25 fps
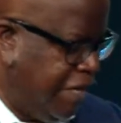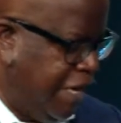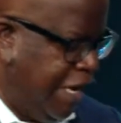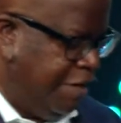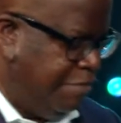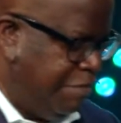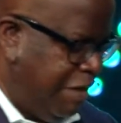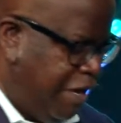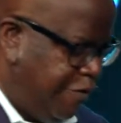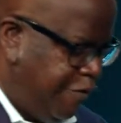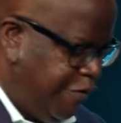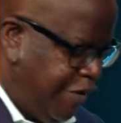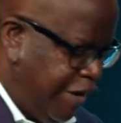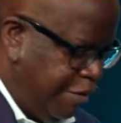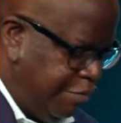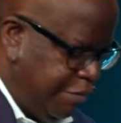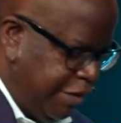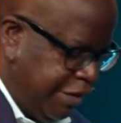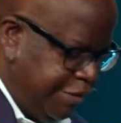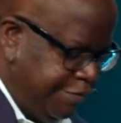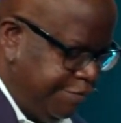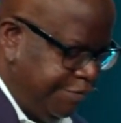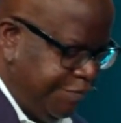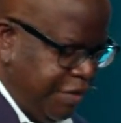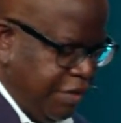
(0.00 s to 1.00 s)
and my
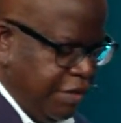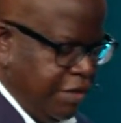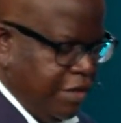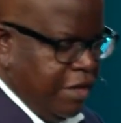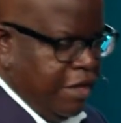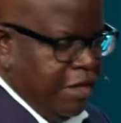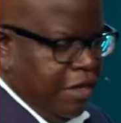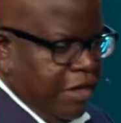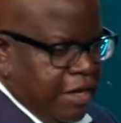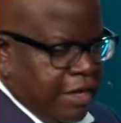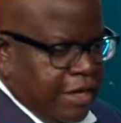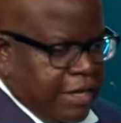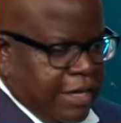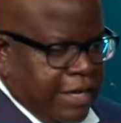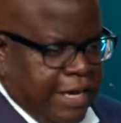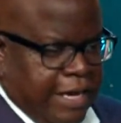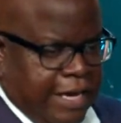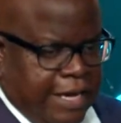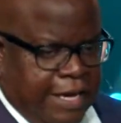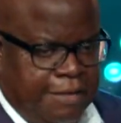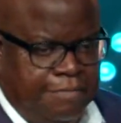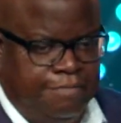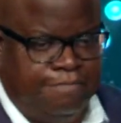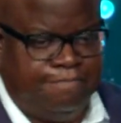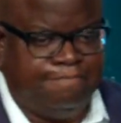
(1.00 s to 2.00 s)
family.
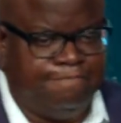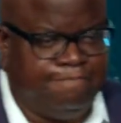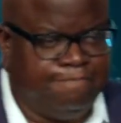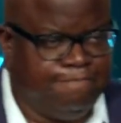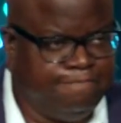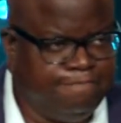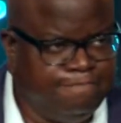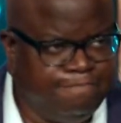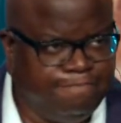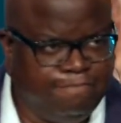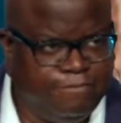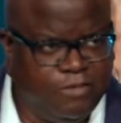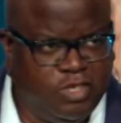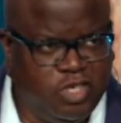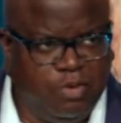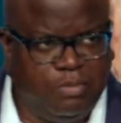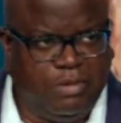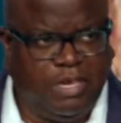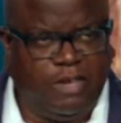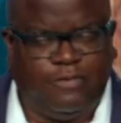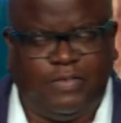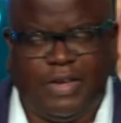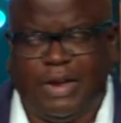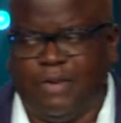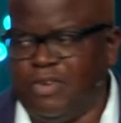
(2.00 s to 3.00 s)
Do
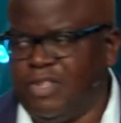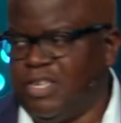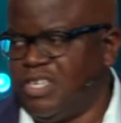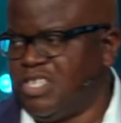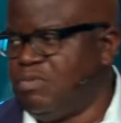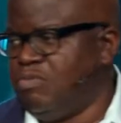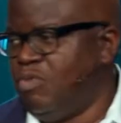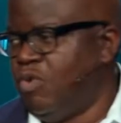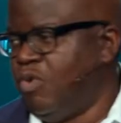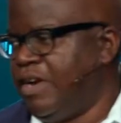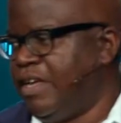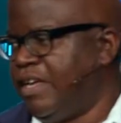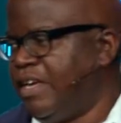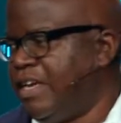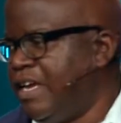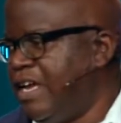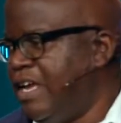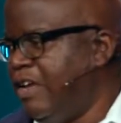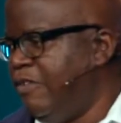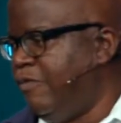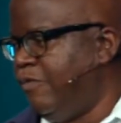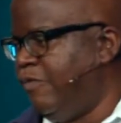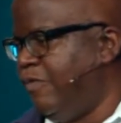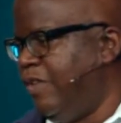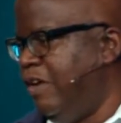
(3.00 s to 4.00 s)
me a favor this morning,
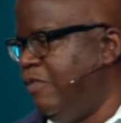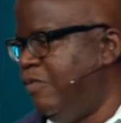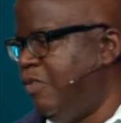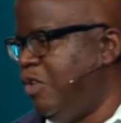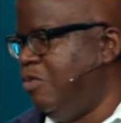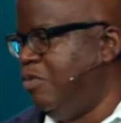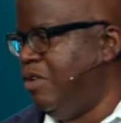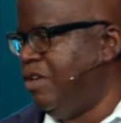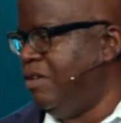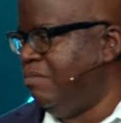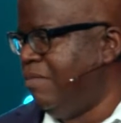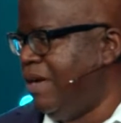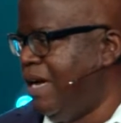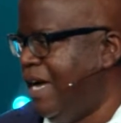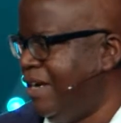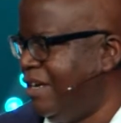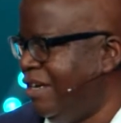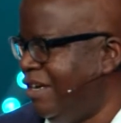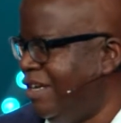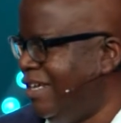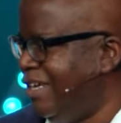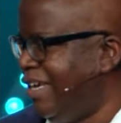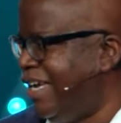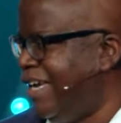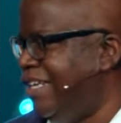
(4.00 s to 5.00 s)
if you wouldn't
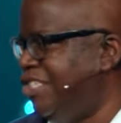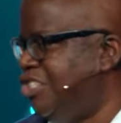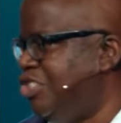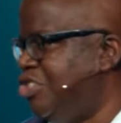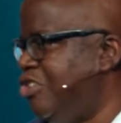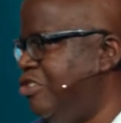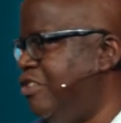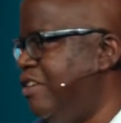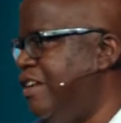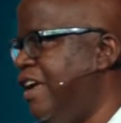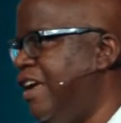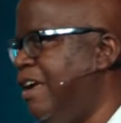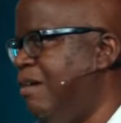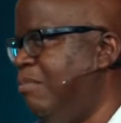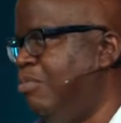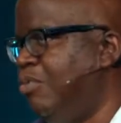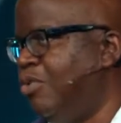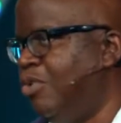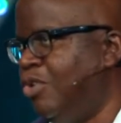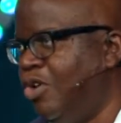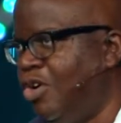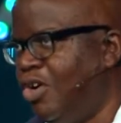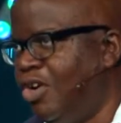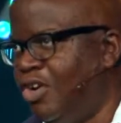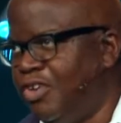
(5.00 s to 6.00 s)
mind, look at your
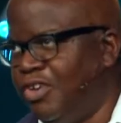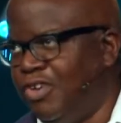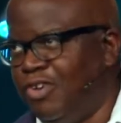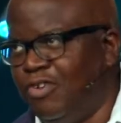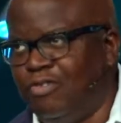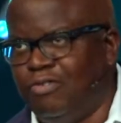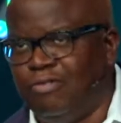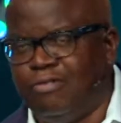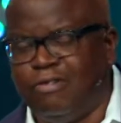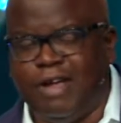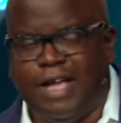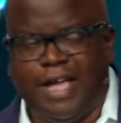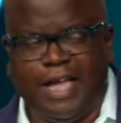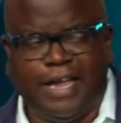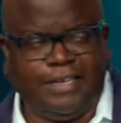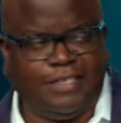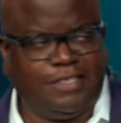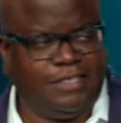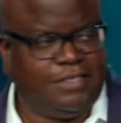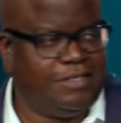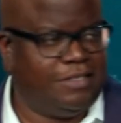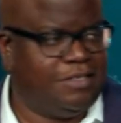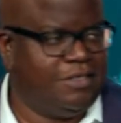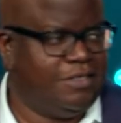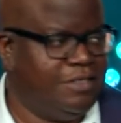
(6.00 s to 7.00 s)
neighbor on your
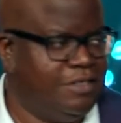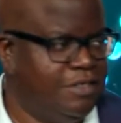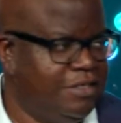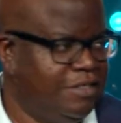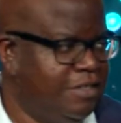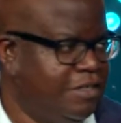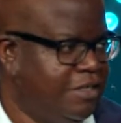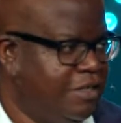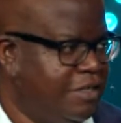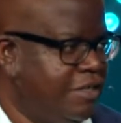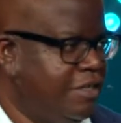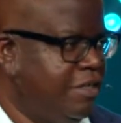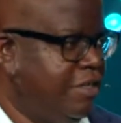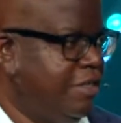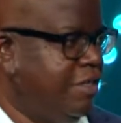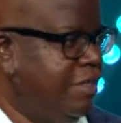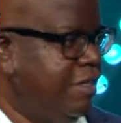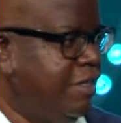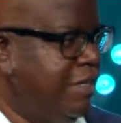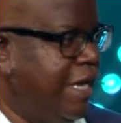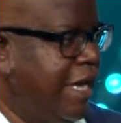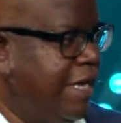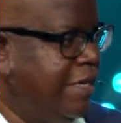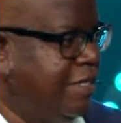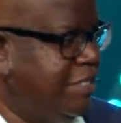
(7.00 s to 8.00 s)
right
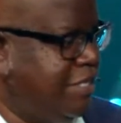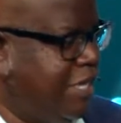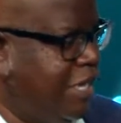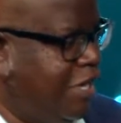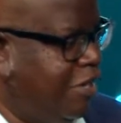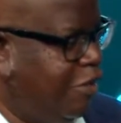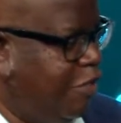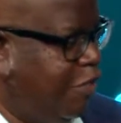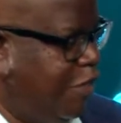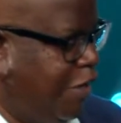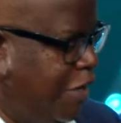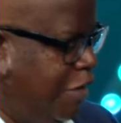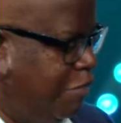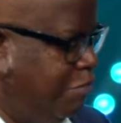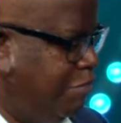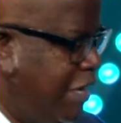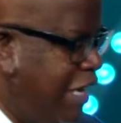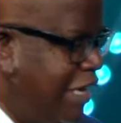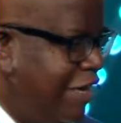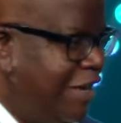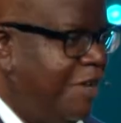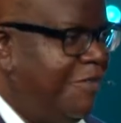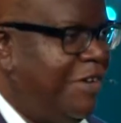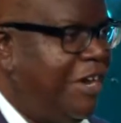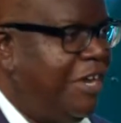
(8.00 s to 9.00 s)
and tell them,
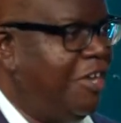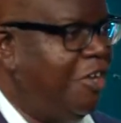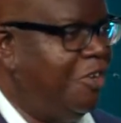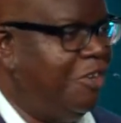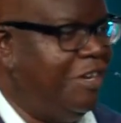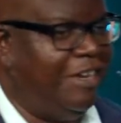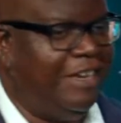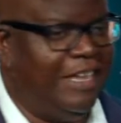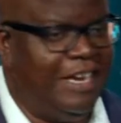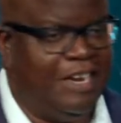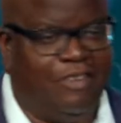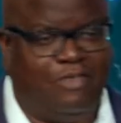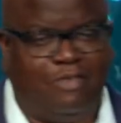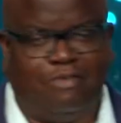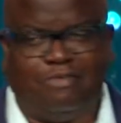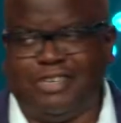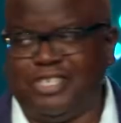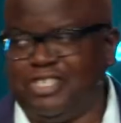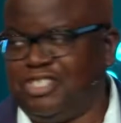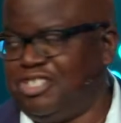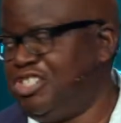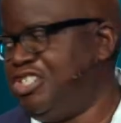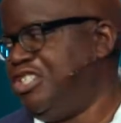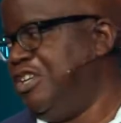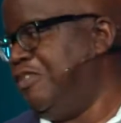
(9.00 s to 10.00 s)
I love how y'all did that.
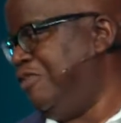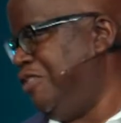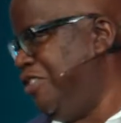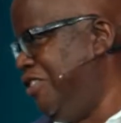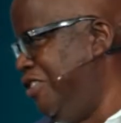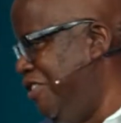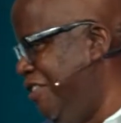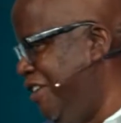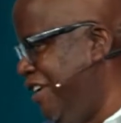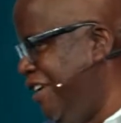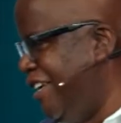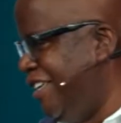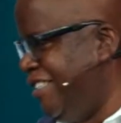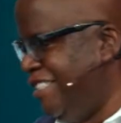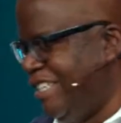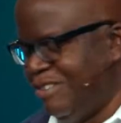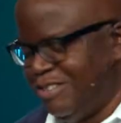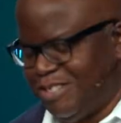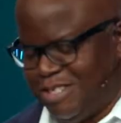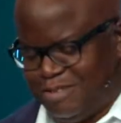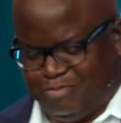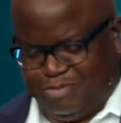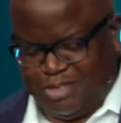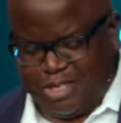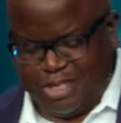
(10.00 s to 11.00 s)
Everyone shifted their heads. That
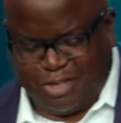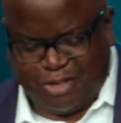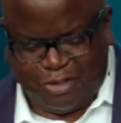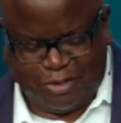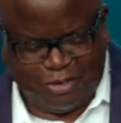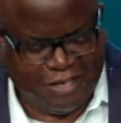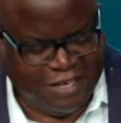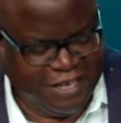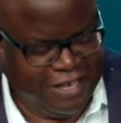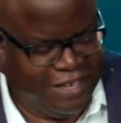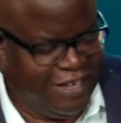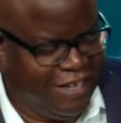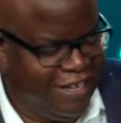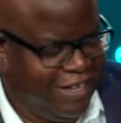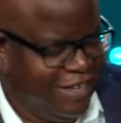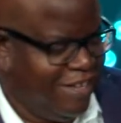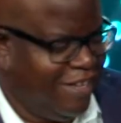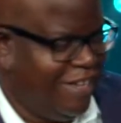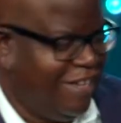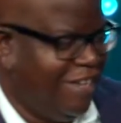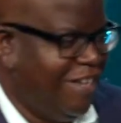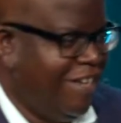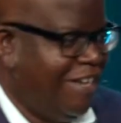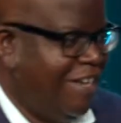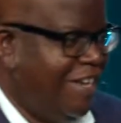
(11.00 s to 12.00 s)
was pretty cool.
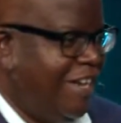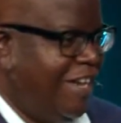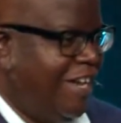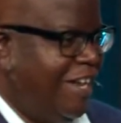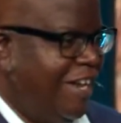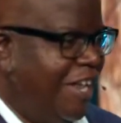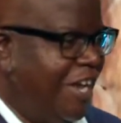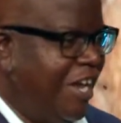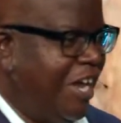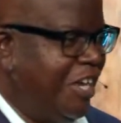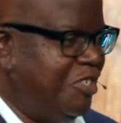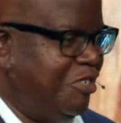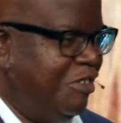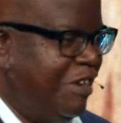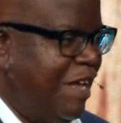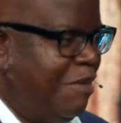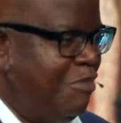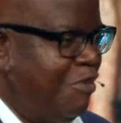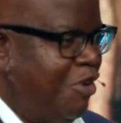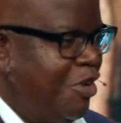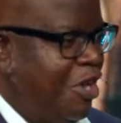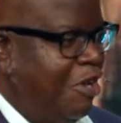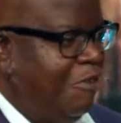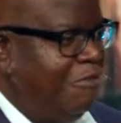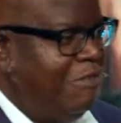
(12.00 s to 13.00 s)
Look at your
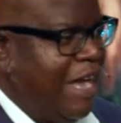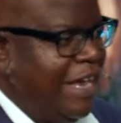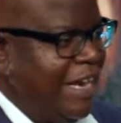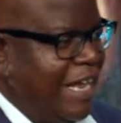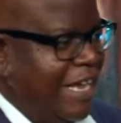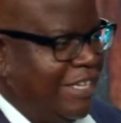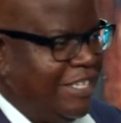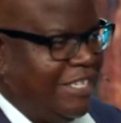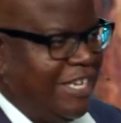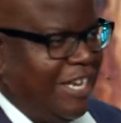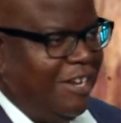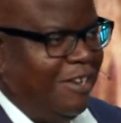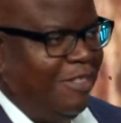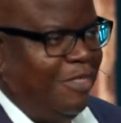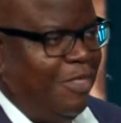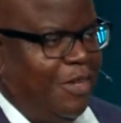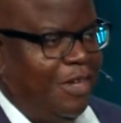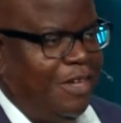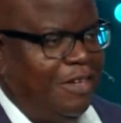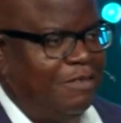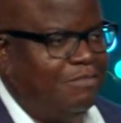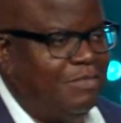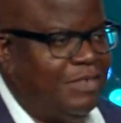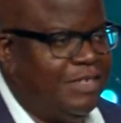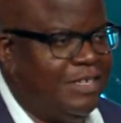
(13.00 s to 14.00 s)
neighbor on your right and tell
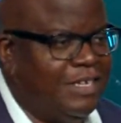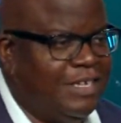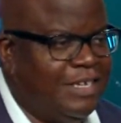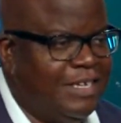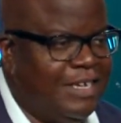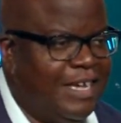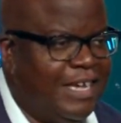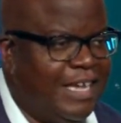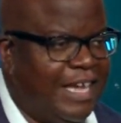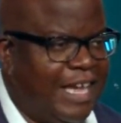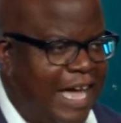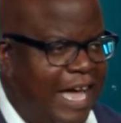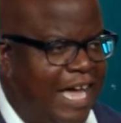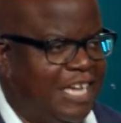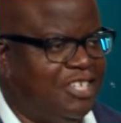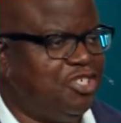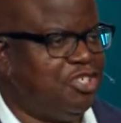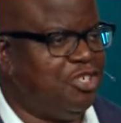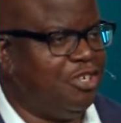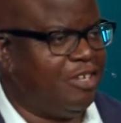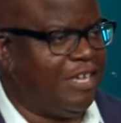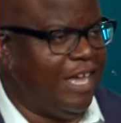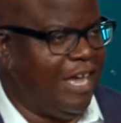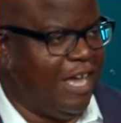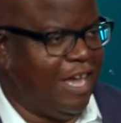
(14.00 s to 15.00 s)
them, cast your